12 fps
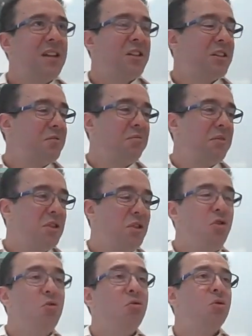it's it's
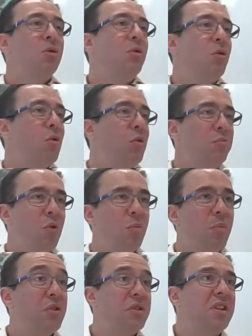neutral or
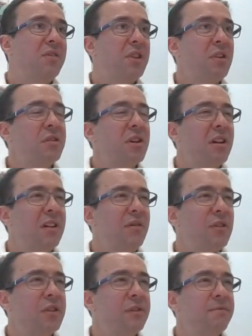positive at those kind of
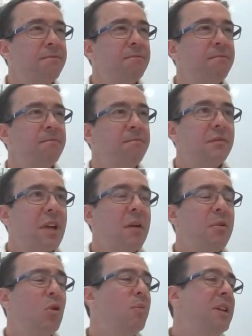levels.
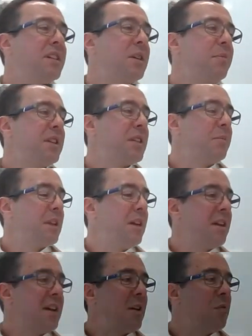And albeit something something
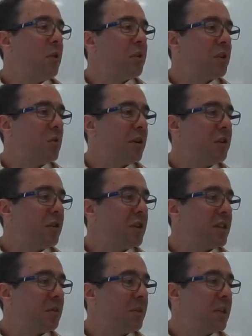like networks are quite
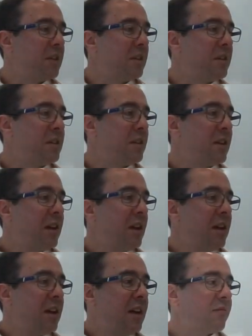interesting because
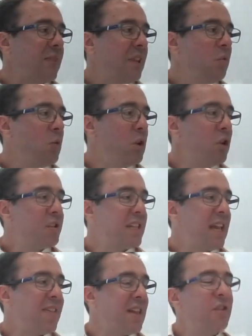we're not
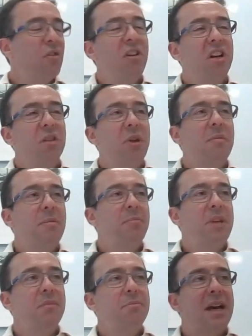saying they're not going to
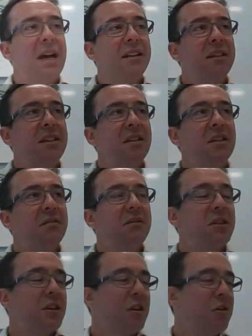be impacted.
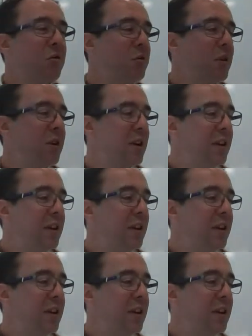So,